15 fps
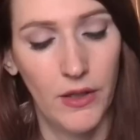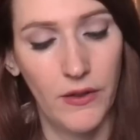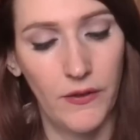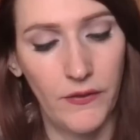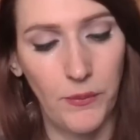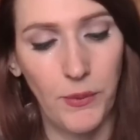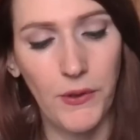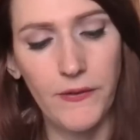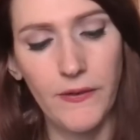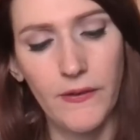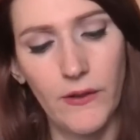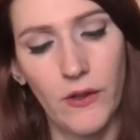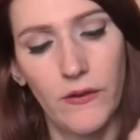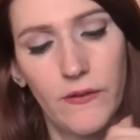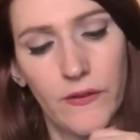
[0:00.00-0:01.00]
There's a person
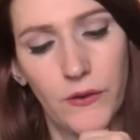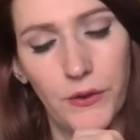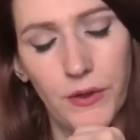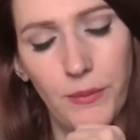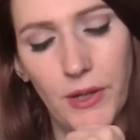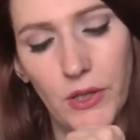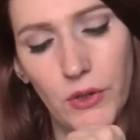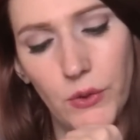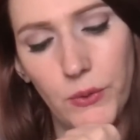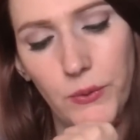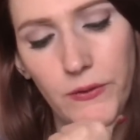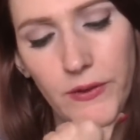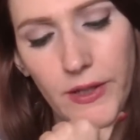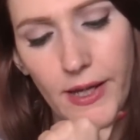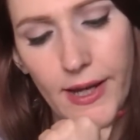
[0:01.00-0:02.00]
concerned about
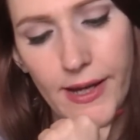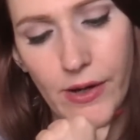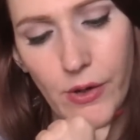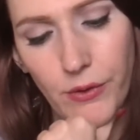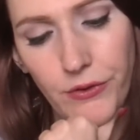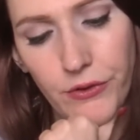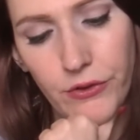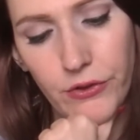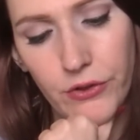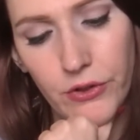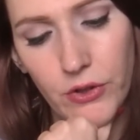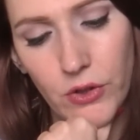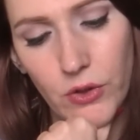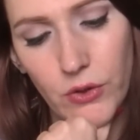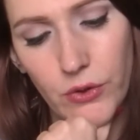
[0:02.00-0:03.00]
losing out
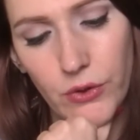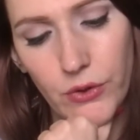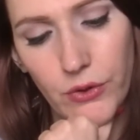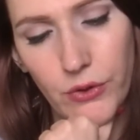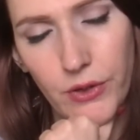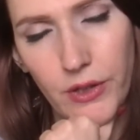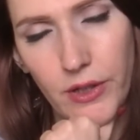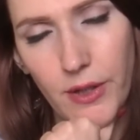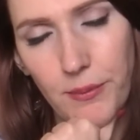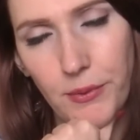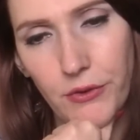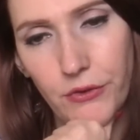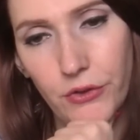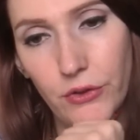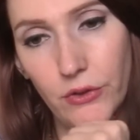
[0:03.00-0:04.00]
on an
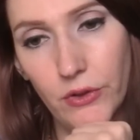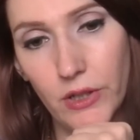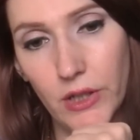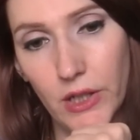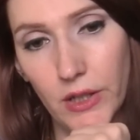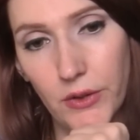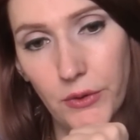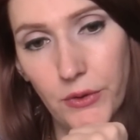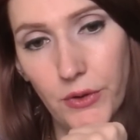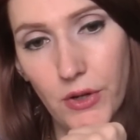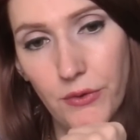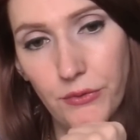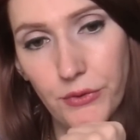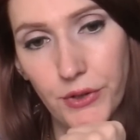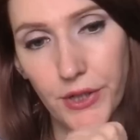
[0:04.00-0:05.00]
opportunity or an
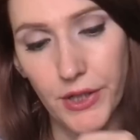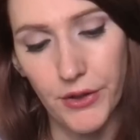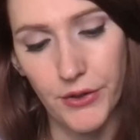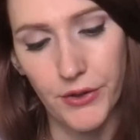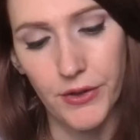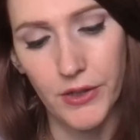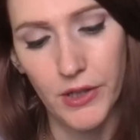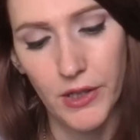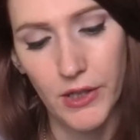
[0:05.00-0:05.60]
offer here.